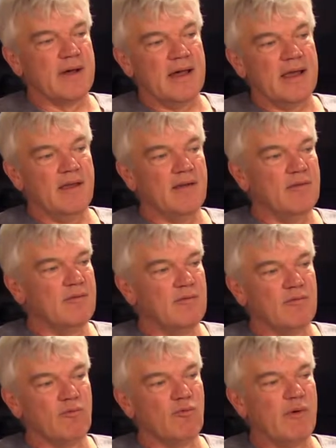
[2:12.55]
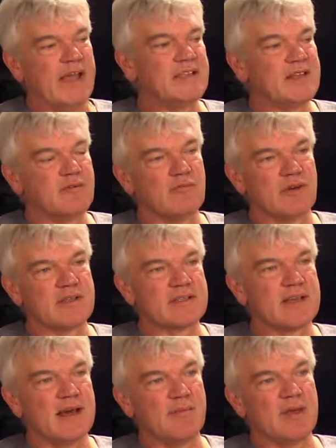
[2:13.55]
by waiting what is
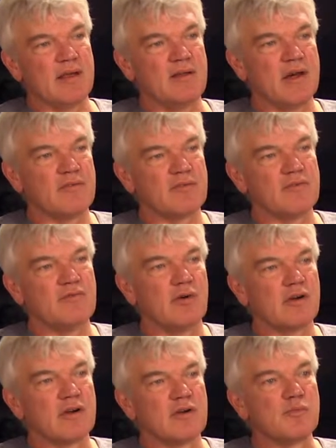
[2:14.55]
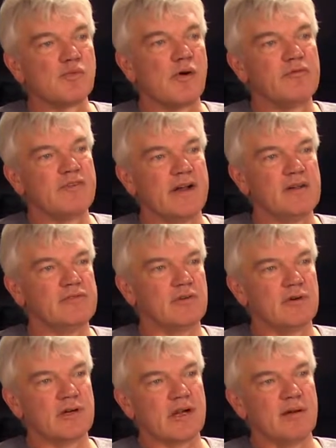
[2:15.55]
coming. You have to work on a profile
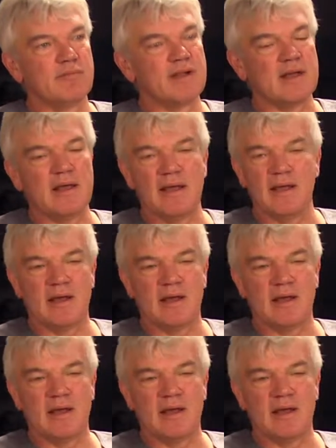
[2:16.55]
for a company